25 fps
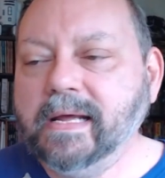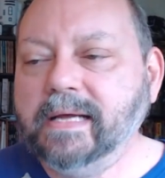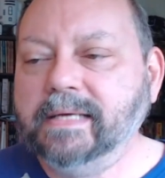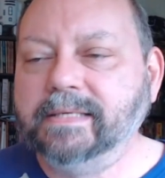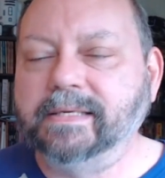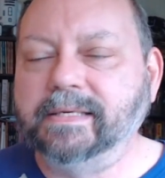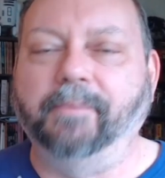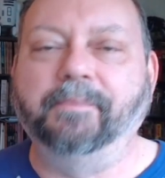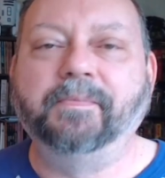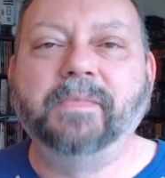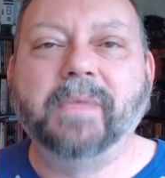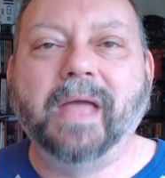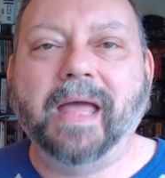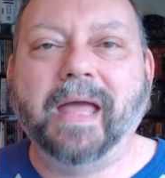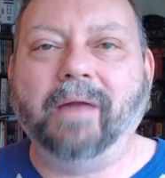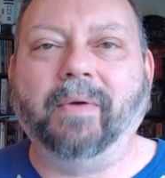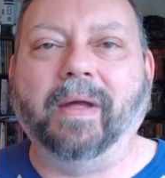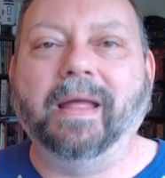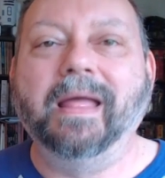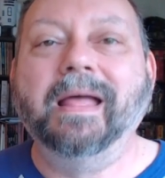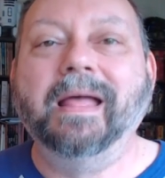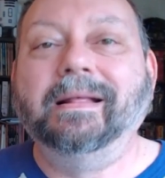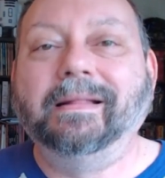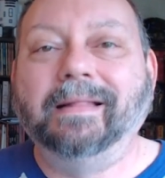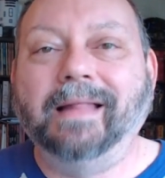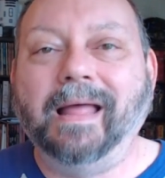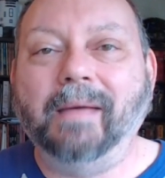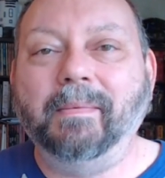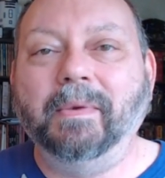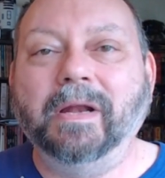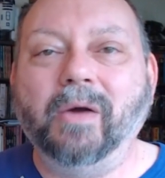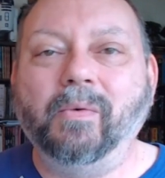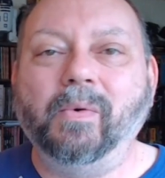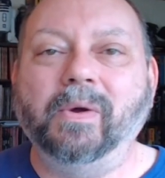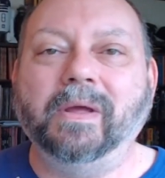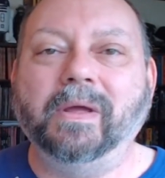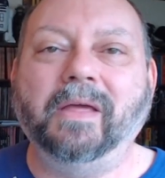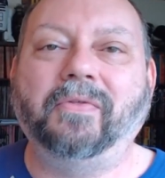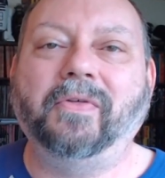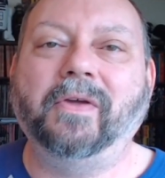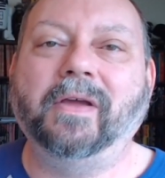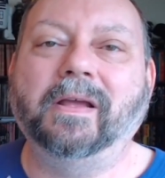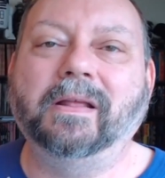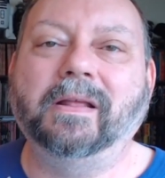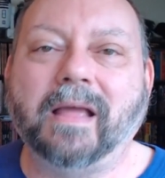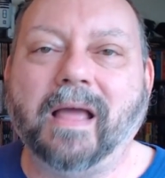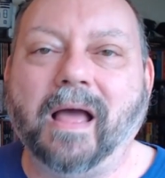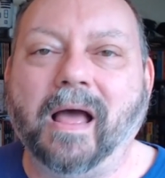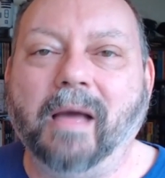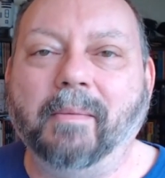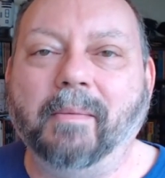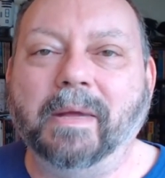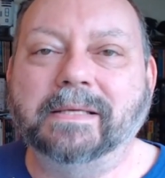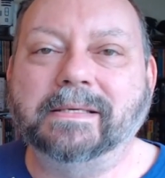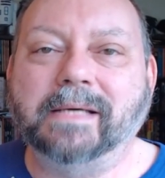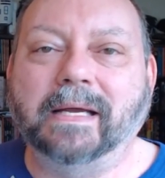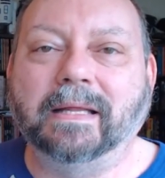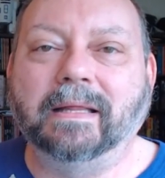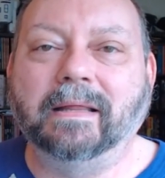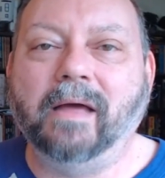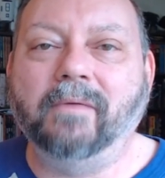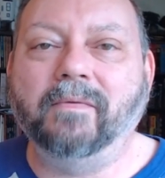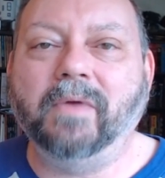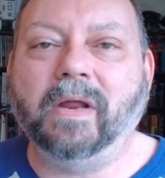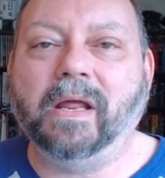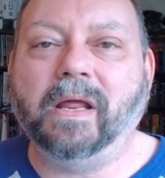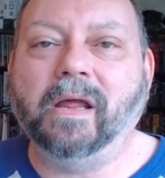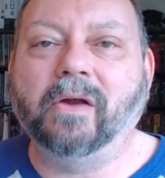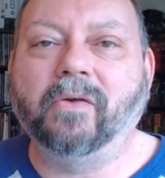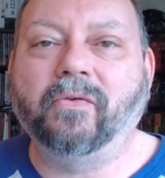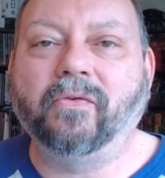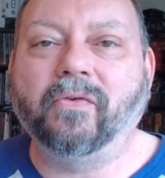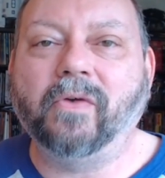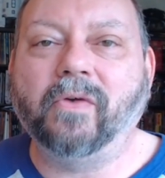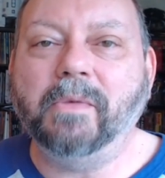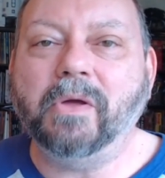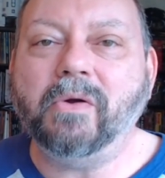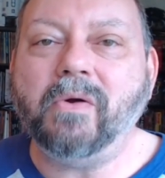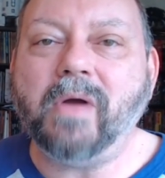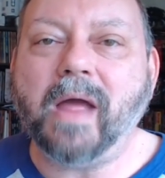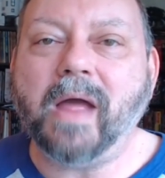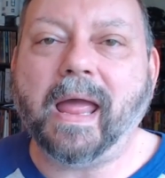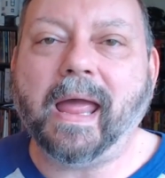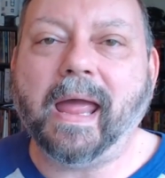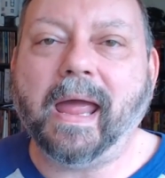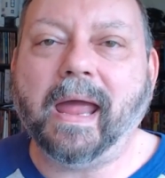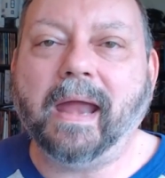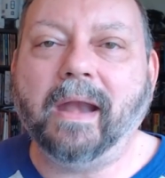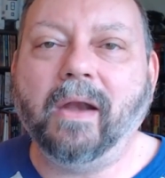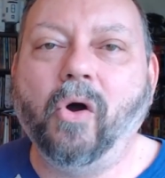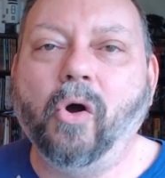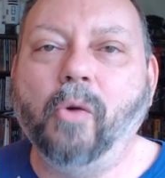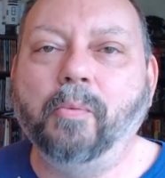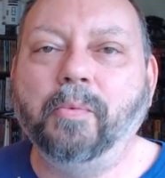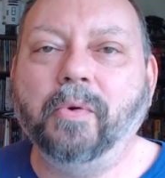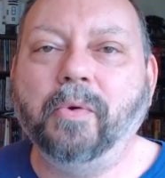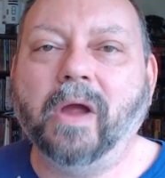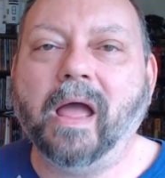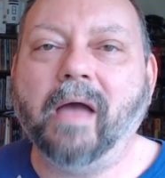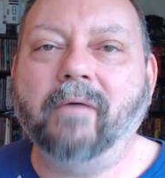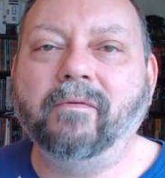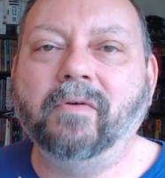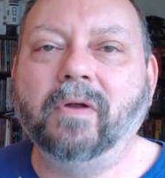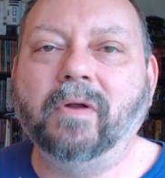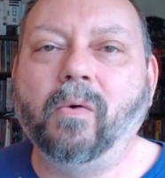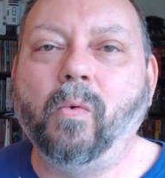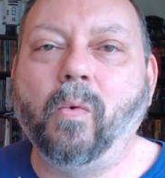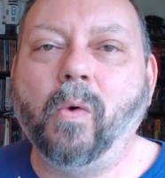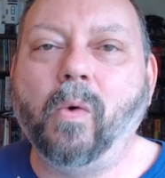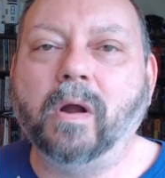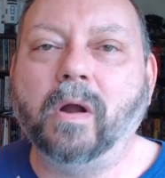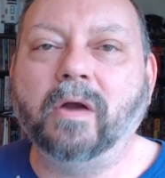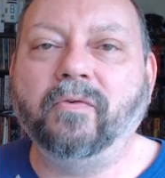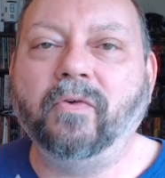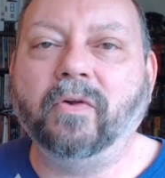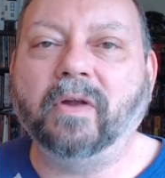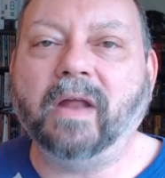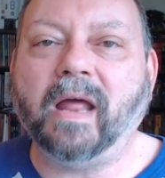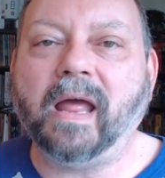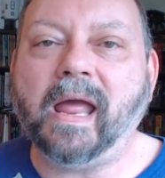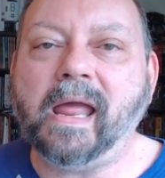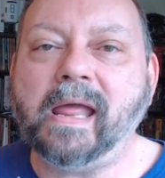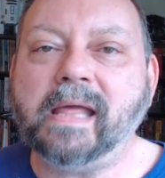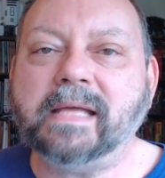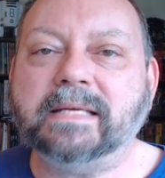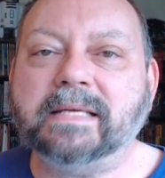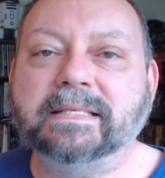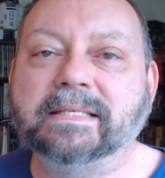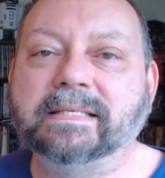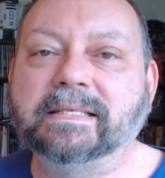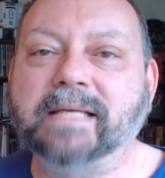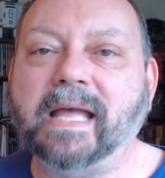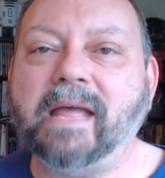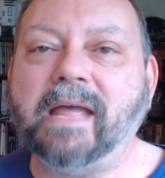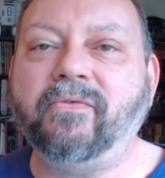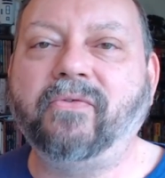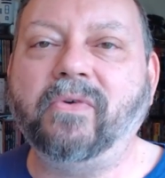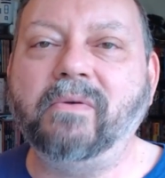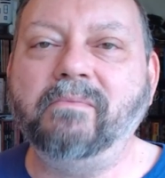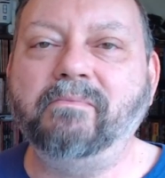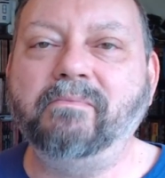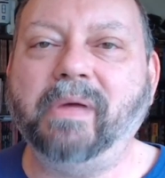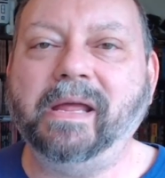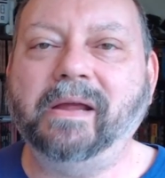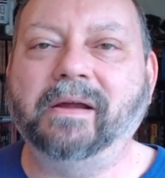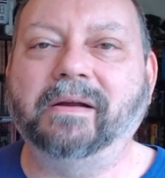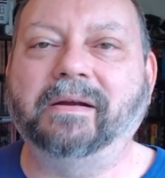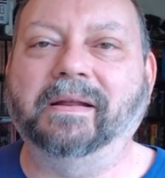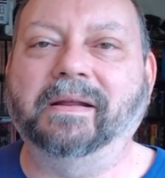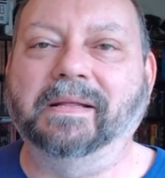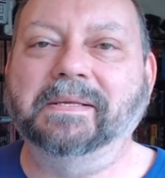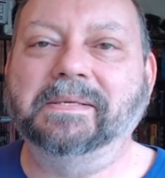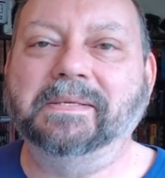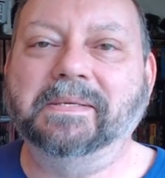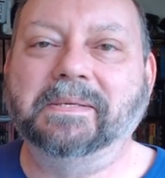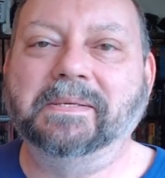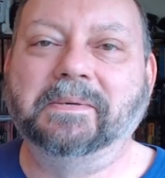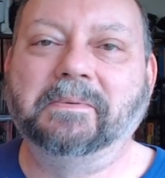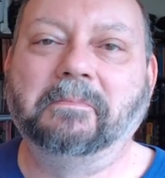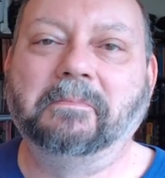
So anyway, let me know what you think in the comments. I'd love to hear from you, and hope you're having a wonderful day, safe from Pinkertons.